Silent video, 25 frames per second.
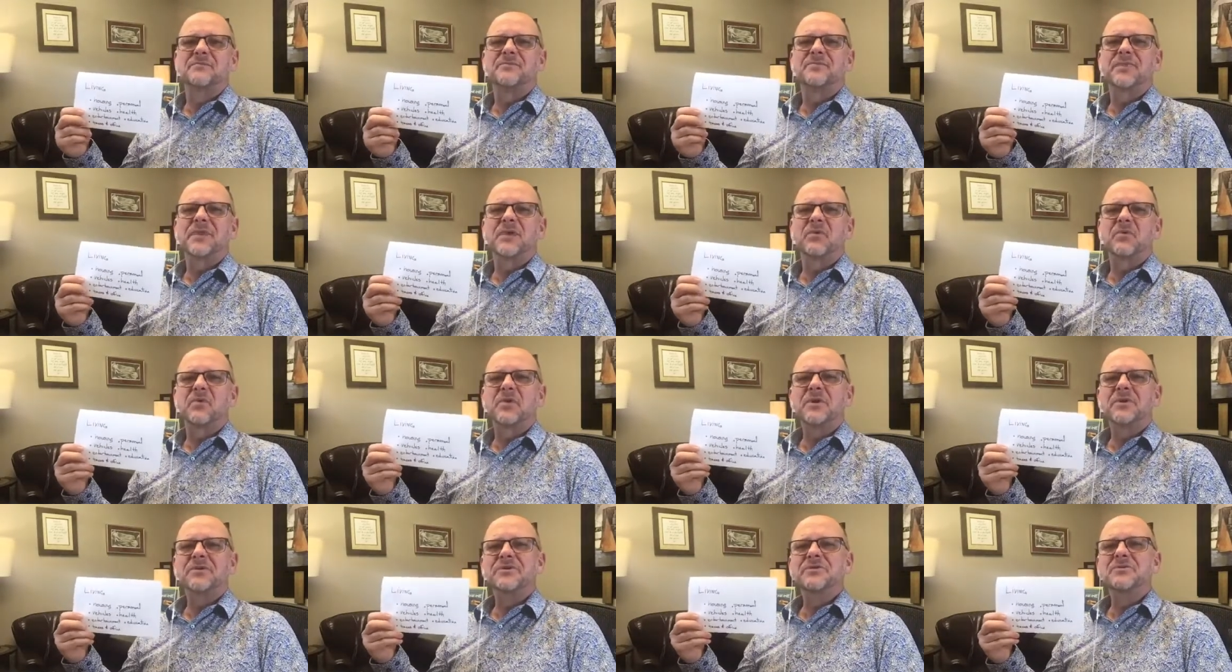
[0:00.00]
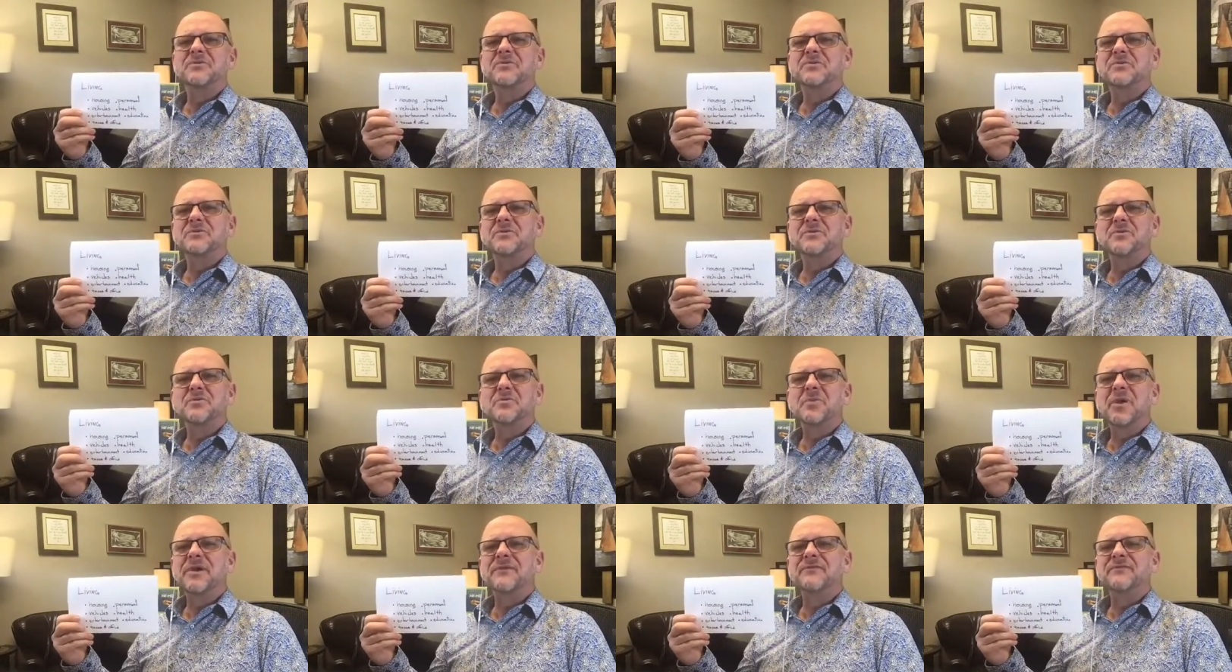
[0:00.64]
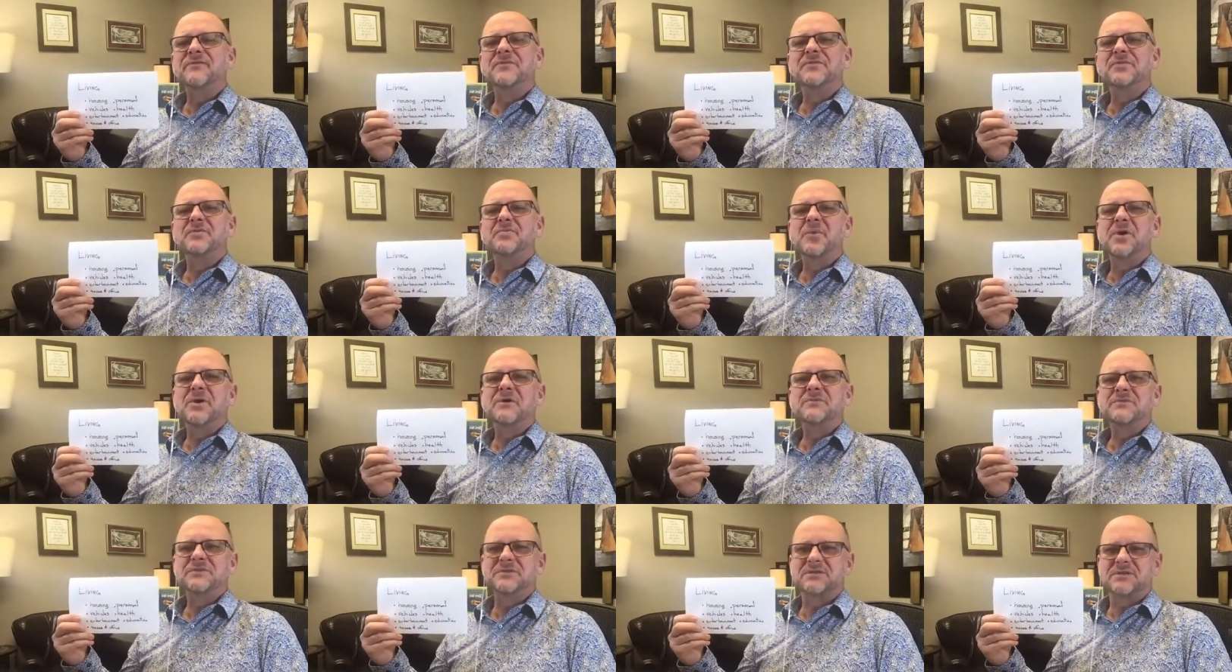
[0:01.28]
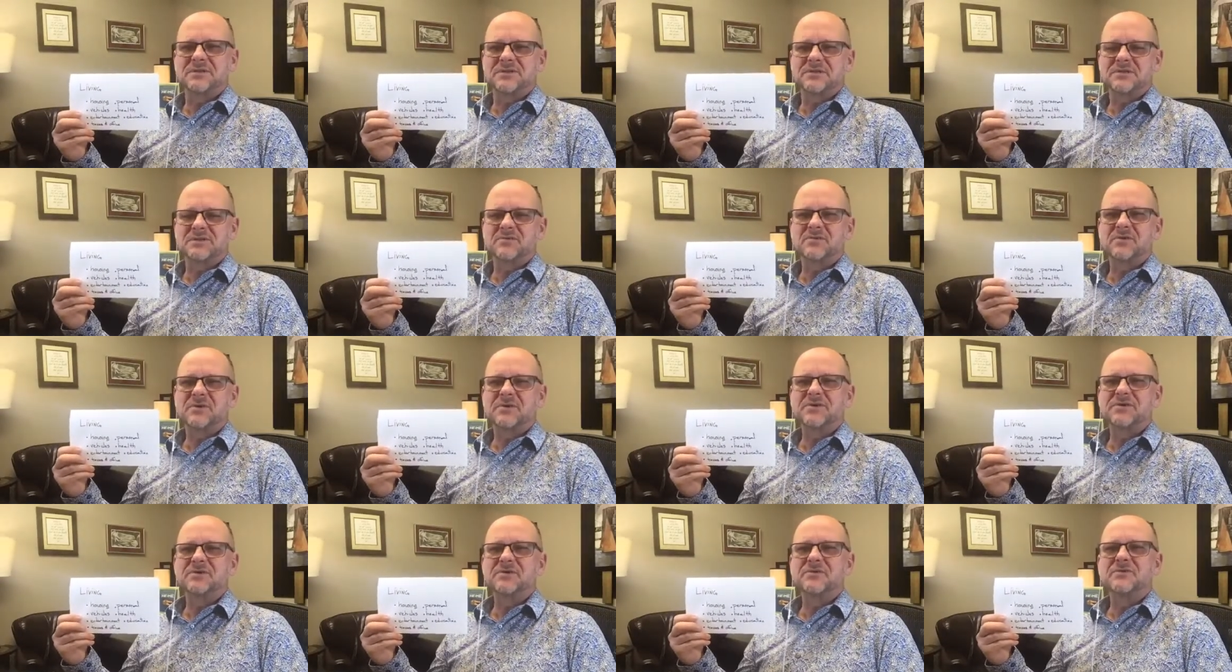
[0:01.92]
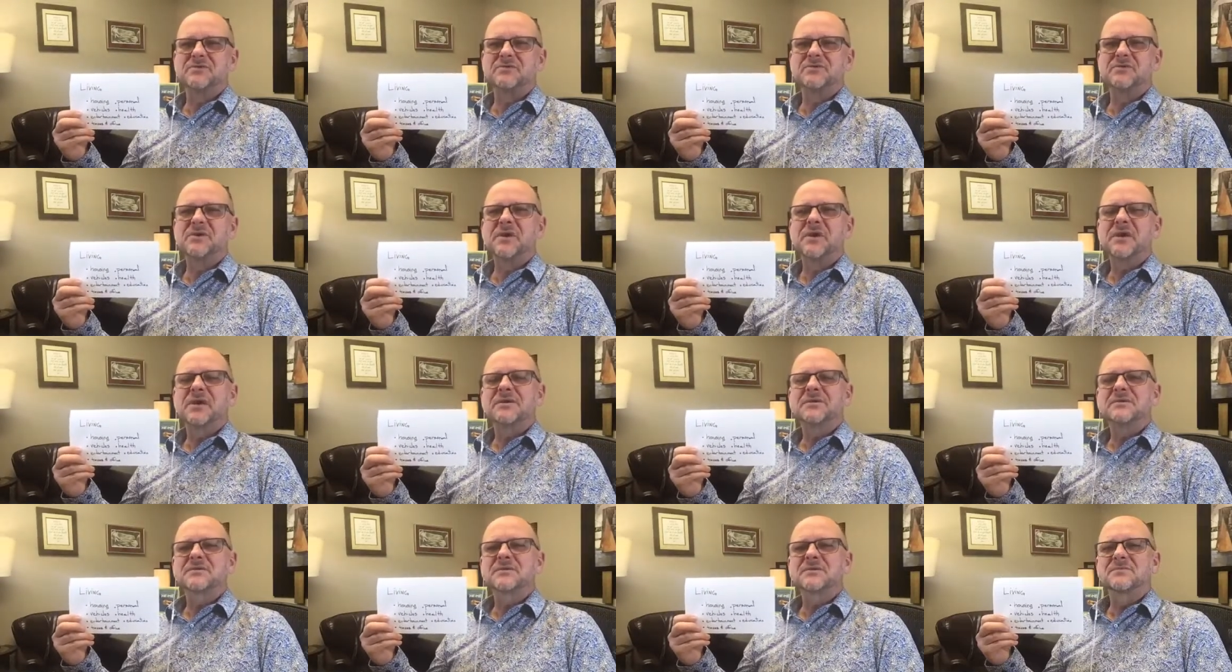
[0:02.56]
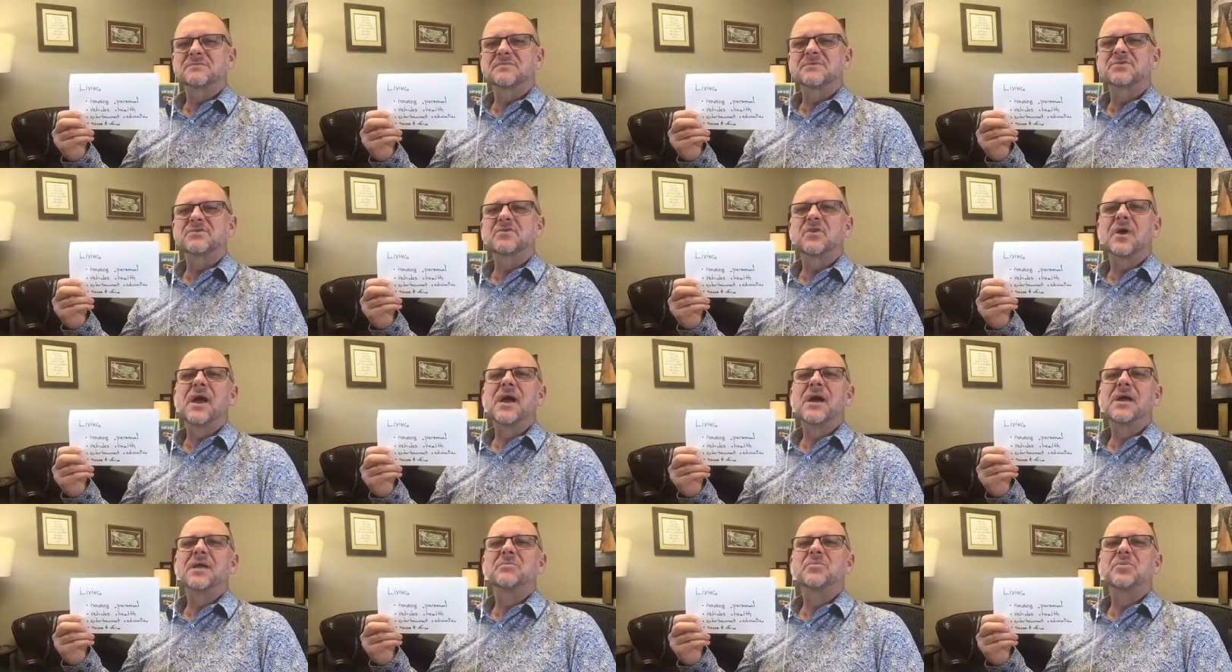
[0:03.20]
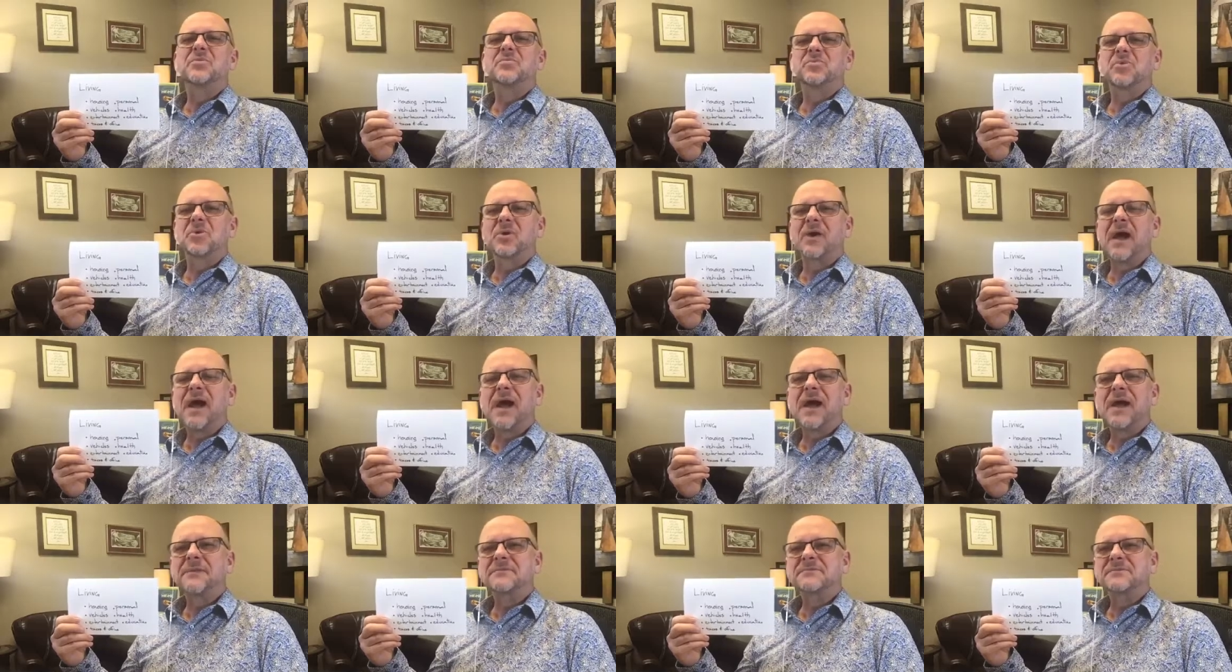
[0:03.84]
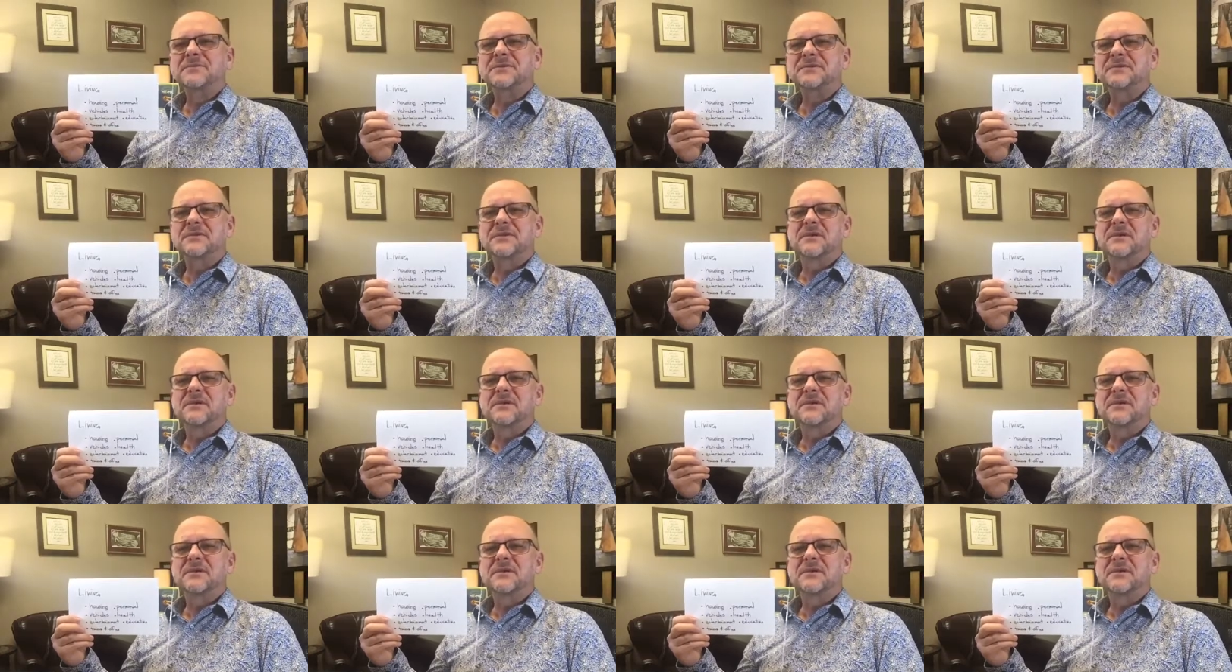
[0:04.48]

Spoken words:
where you pay for your postage, where you subscribe perhaps